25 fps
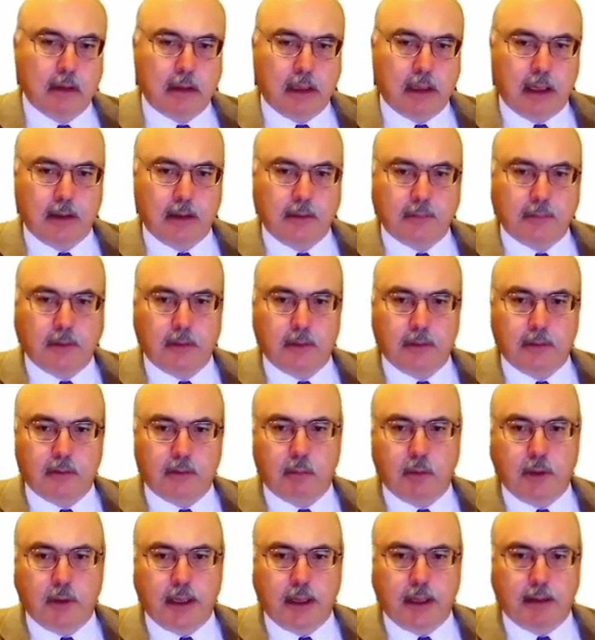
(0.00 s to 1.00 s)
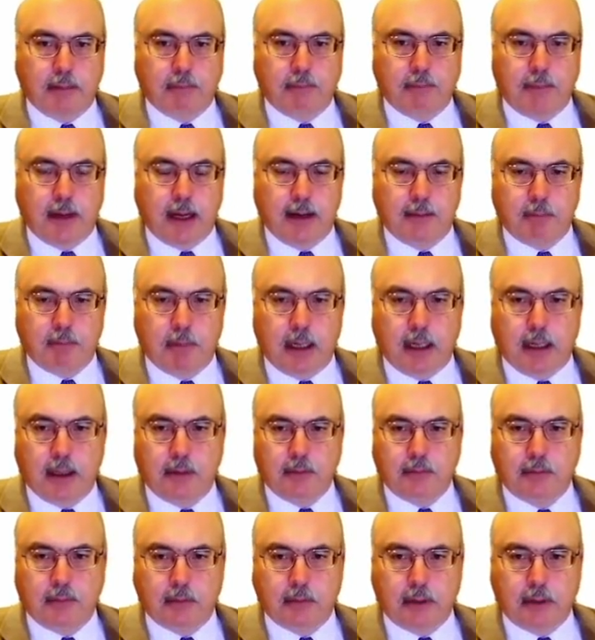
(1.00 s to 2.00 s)
Kingsville is within 5
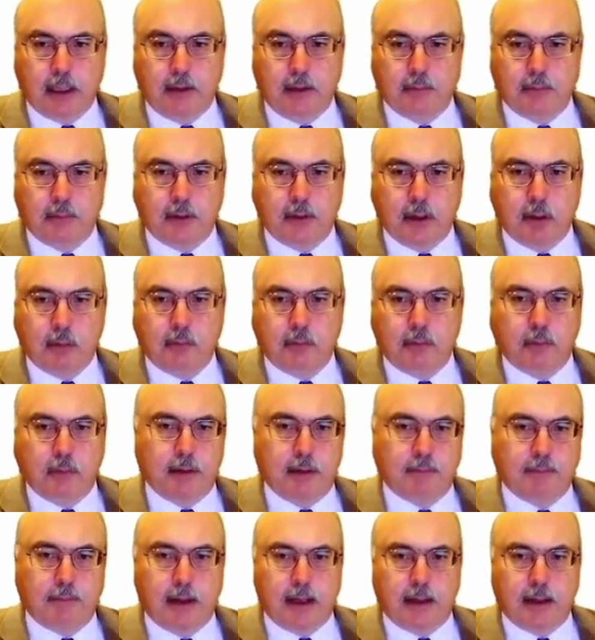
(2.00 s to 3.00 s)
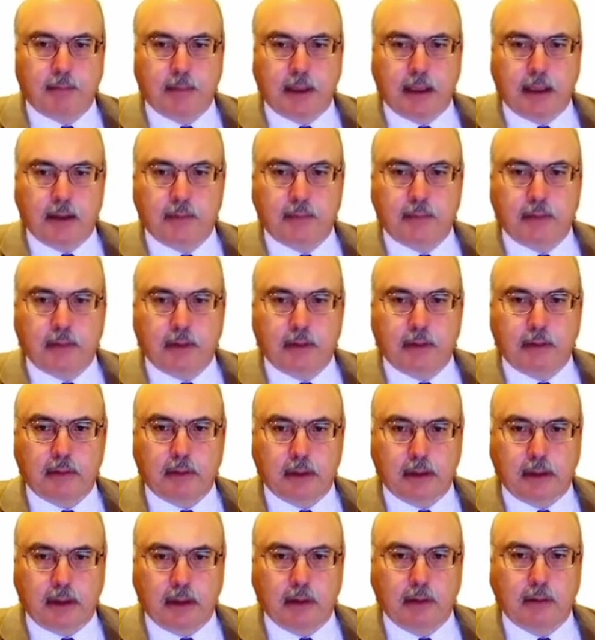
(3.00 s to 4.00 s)
miles. Kingsville Dome is within 5 miles of
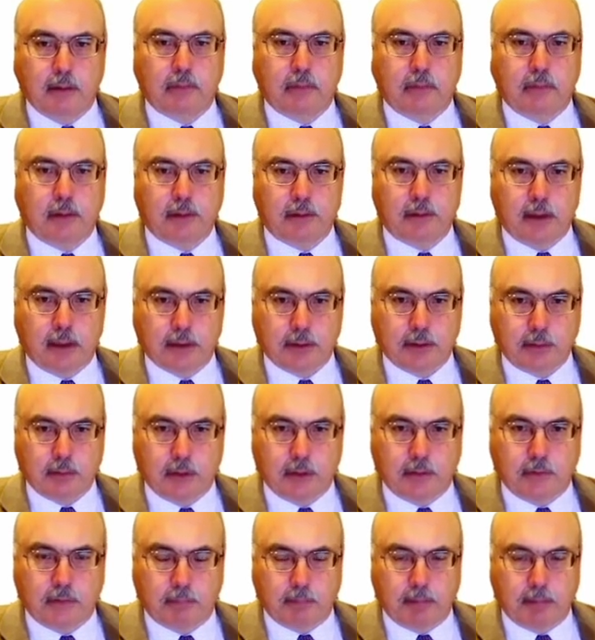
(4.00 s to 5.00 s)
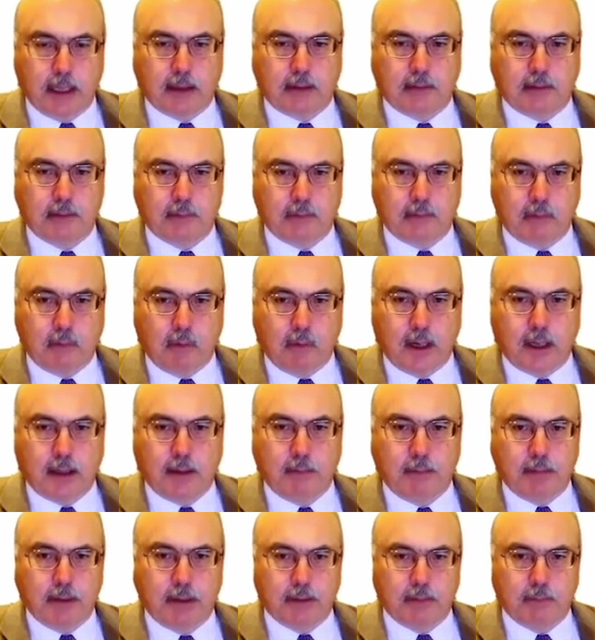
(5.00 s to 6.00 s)
the coast. So as you would expect, there's quite a
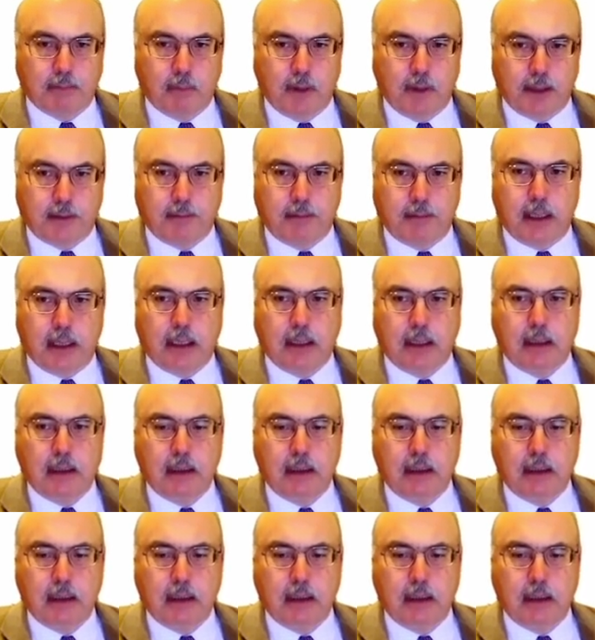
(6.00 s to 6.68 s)
bit of weathering.